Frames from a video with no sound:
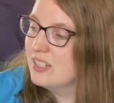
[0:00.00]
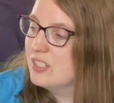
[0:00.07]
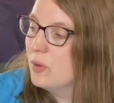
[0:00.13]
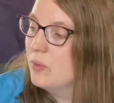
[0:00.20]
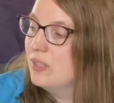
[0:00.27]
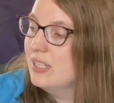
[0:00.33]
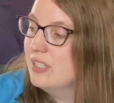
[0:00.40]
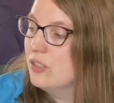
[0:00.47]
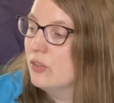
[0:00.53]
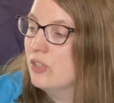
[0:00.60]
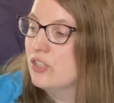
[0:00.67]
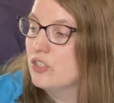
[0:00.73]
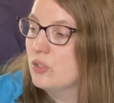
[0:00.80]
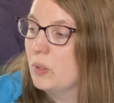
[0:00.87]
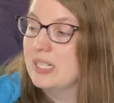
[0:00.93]
And so these are
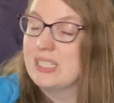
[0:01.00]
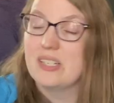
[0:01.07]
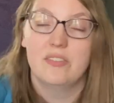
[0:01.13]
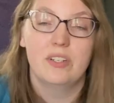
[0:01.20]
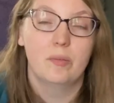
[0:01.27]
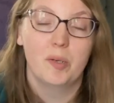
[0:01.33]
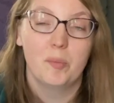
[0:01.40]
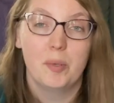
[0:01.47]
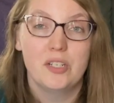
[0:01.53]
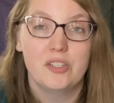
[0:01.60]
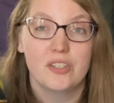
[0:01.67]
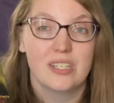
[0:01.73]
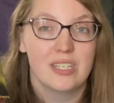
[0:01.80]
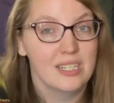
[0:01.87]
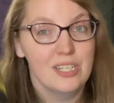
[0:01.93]
the stories of different
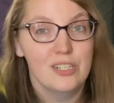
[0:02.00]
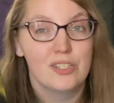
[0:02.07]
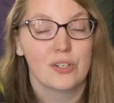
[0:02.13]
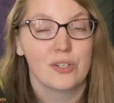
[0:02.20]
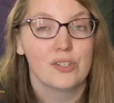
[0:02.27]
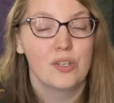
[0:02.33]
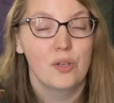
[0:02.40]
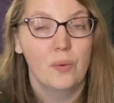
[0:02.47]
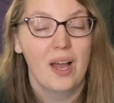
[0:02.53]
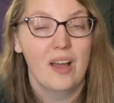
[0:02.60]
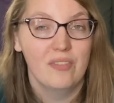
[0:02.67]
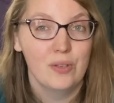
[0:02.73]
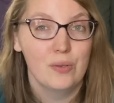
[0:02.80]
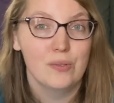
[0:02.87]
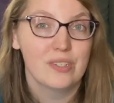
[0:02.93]
preachers and teachers who
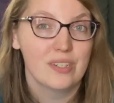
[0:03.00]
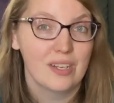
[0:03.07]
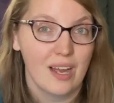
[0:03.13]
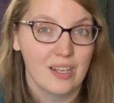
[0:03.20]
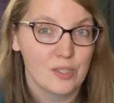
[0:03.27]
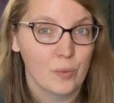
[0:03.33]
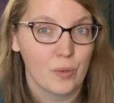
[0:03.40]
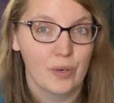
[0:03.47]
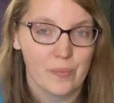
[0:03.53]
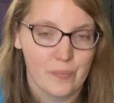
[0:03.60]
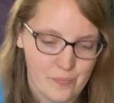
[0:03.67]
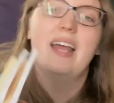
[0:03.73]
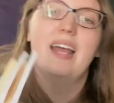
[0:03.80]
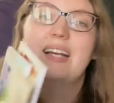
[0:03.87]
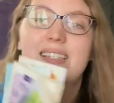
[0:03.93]
have used God's word.
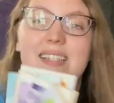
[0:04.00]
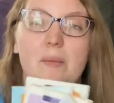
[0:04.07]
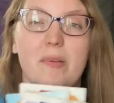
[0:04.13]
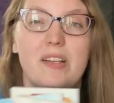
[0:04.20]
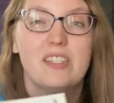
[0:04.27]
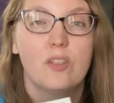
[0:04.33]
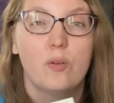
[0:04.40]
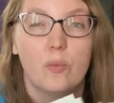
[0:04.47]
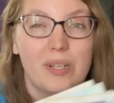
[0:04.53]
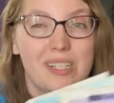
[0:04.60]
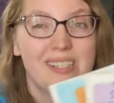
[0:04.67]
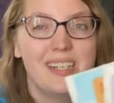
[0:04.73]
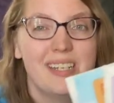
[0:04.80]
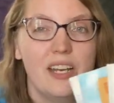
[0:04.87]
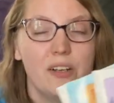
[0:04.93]
Next up is the
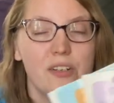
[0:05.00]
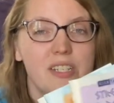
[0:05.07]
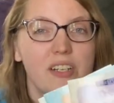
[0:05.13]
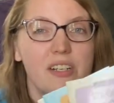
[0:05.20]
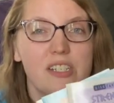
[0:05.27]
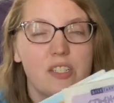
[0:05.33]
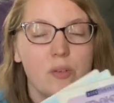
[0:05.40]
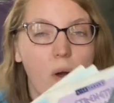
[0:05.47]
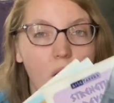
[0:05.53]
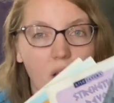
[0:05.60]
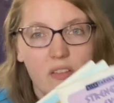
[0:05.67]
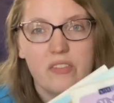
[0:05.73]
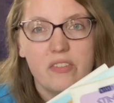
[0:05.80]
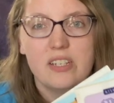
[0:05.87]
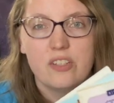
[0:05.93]
Risk Taker series. So
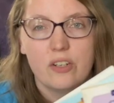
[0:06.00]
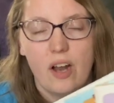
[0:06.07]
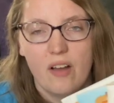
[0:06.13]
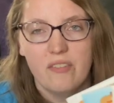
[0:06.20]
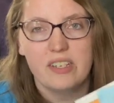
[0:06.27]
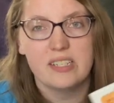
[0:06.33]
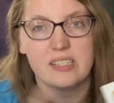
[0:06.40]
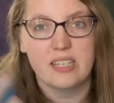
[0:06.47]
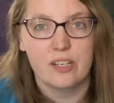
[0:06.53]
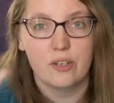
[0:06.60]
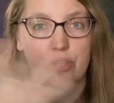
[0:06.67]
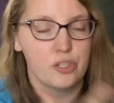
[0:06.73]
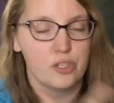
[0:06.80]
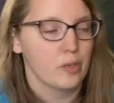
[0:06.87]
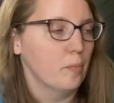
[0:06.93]
all of these are obviously
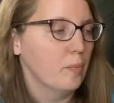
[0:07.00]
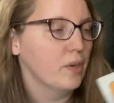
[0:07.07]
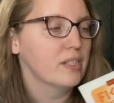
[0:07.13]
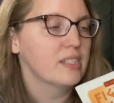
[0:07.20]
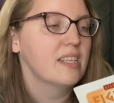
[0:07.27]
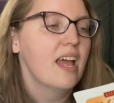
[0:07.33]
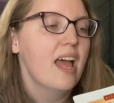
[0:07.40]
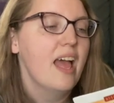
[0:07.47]
Christian books.